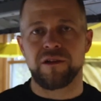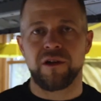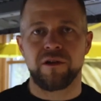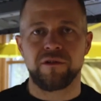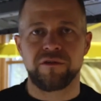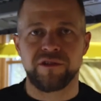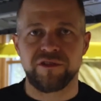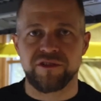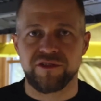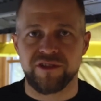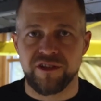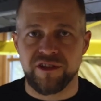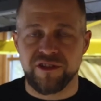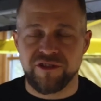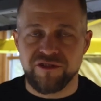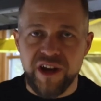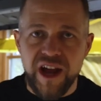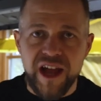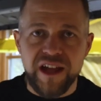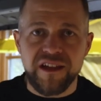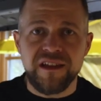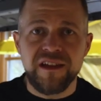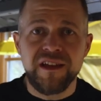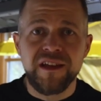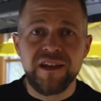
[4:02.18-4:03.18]
the owners of the
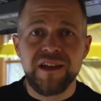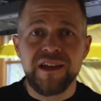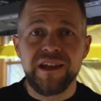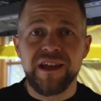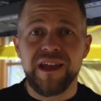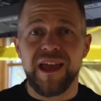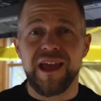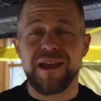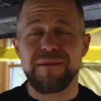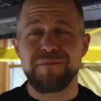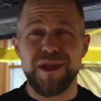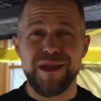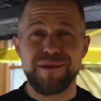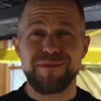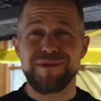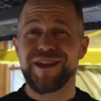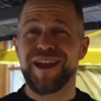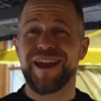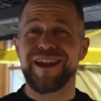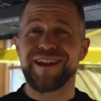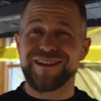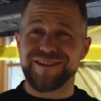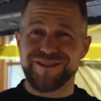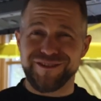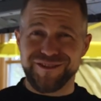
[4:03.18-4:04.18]
track and maybe
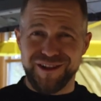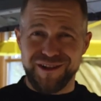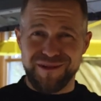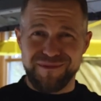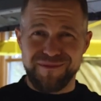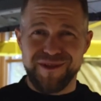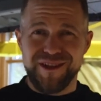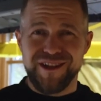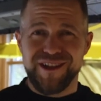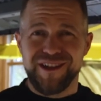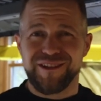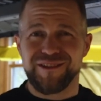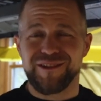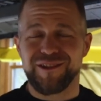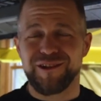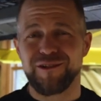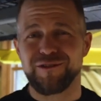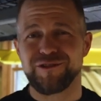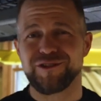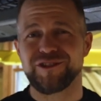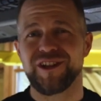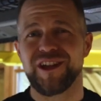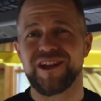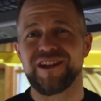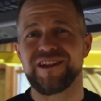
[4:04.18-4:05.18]
getting some
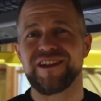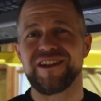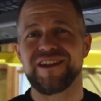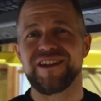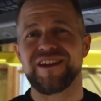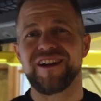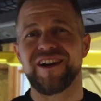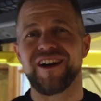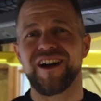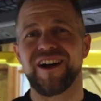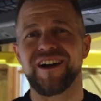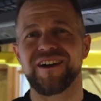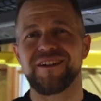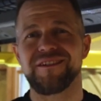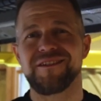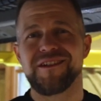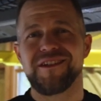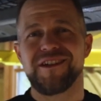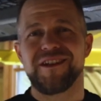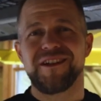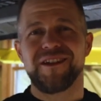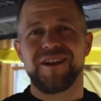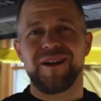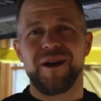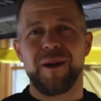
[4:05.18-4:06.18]
negotiated
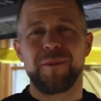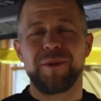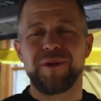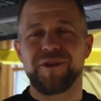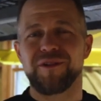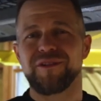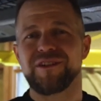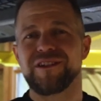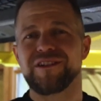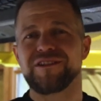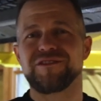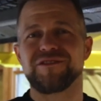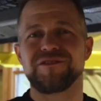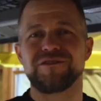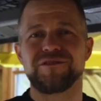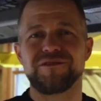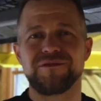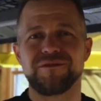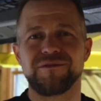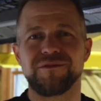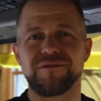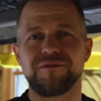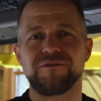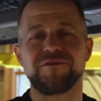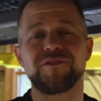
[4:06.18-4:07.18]
ability
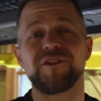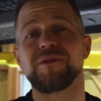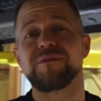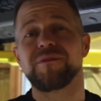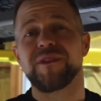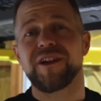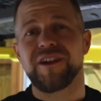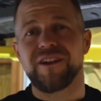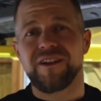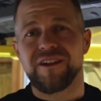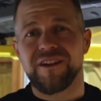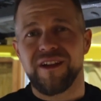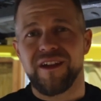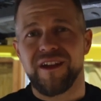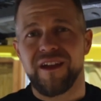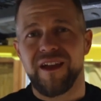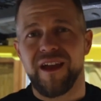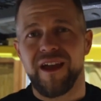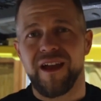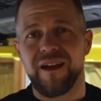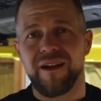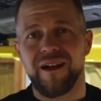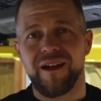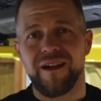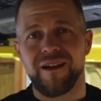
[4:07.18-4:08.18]
to film there
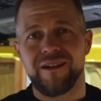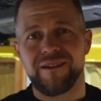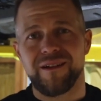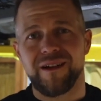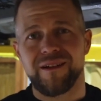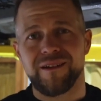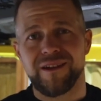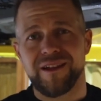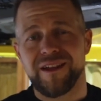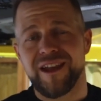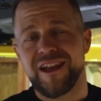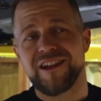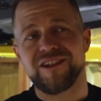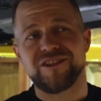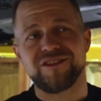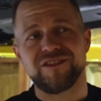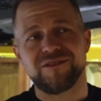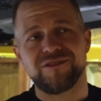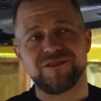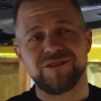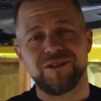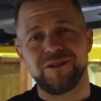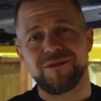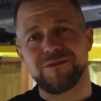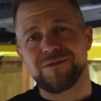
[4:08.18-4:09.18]
on
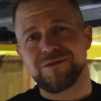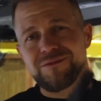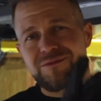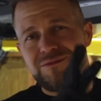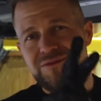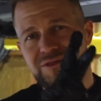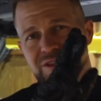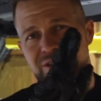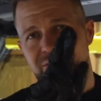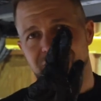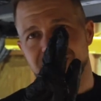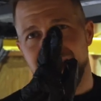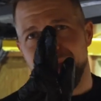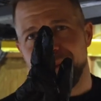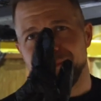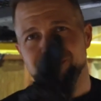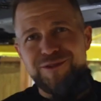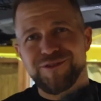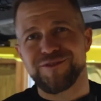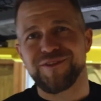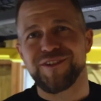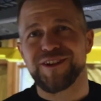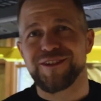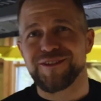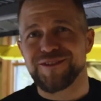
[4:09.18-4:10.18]
occasion. So we'll see what
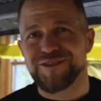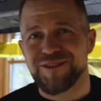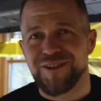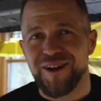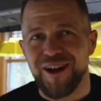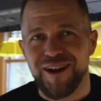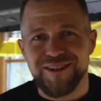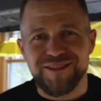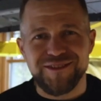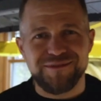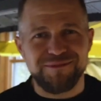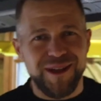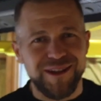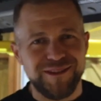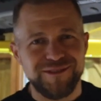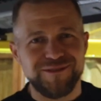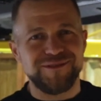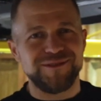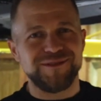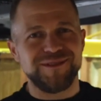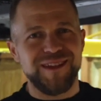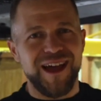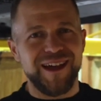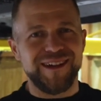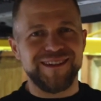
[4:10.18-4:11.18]
happens. Fingers crossed.
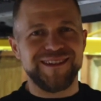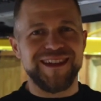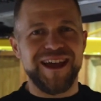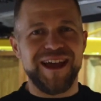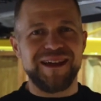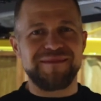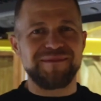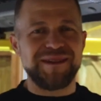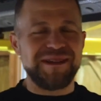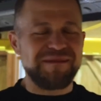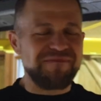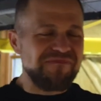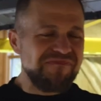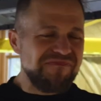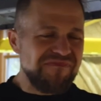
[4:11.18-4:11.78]
Matthew's nodding at me.